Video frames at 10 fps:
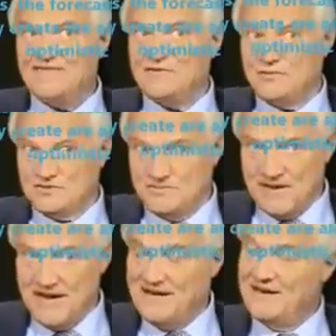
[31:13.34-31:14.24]
if it was
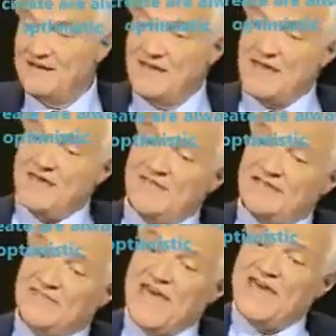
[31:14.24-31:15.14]
applied,
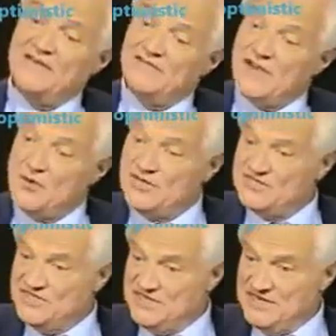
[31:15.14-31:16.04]
that the head of the
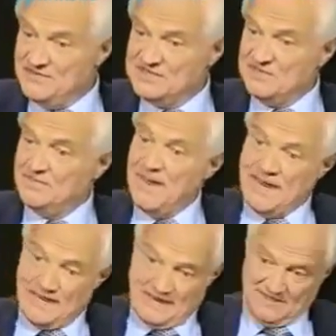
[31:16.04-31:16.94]
OECD, Mr.
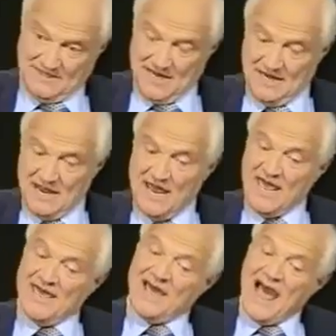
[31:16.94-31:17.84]
Pei, said,
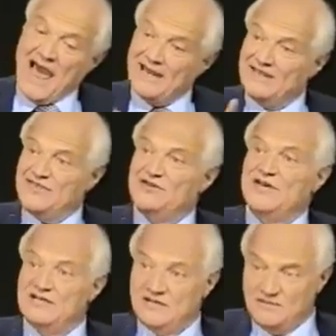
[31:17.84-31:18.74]
highly
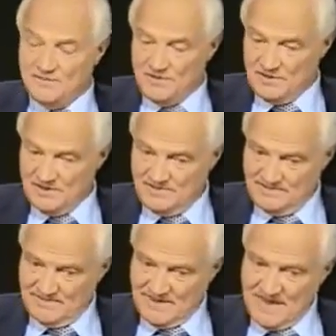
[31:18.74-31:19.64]
theoretical report,
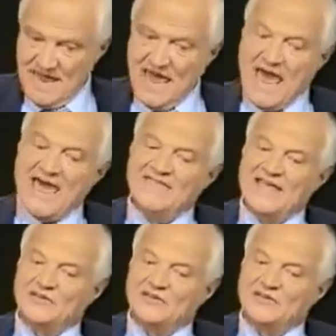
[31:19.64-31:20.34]
and